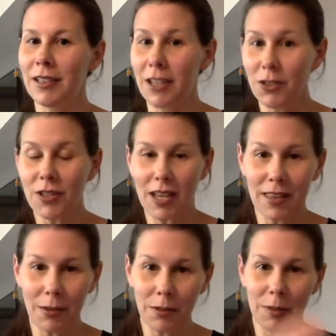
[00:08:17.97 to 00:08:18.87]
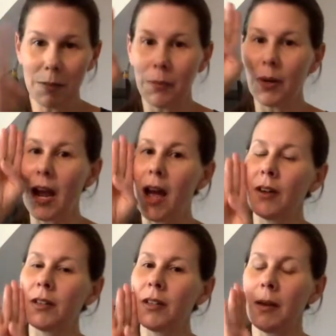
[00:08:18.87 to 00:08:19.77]
Can you sign that with me?
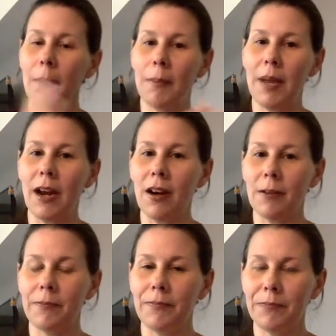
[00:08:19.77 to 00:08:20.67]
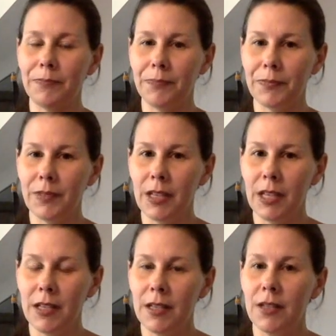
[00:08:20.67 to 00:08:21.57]
Brown bear.
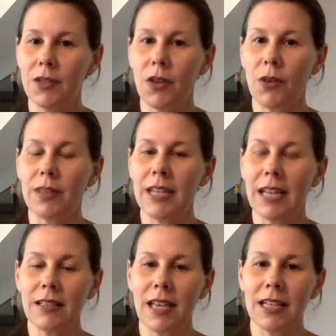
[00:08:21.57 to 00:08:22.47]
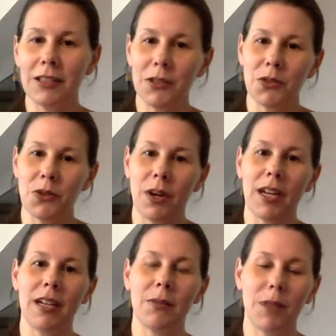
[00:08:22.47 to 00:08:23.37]
So the next line in the
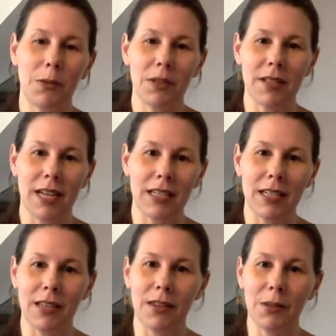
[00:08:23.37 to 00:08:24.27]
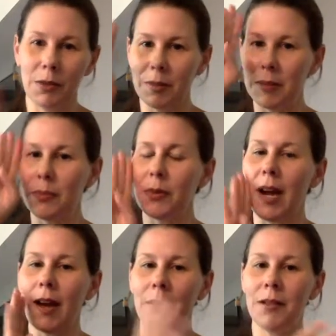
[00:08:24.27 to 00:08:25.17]
story that we'll sign together would be
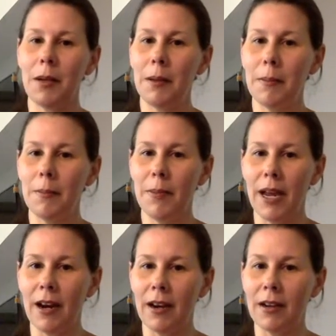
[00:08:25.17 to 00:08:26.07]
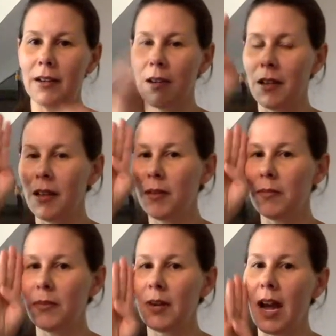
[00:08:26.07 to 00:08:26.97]
brown bear,
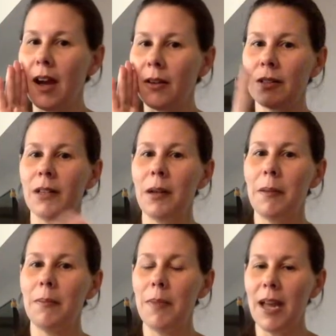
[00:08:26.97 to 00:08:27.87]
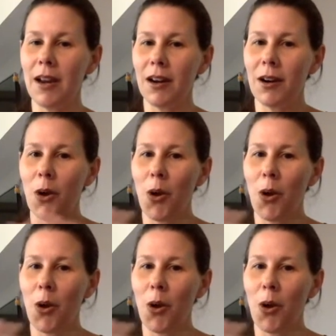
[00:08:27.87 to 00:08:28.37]
brown bear.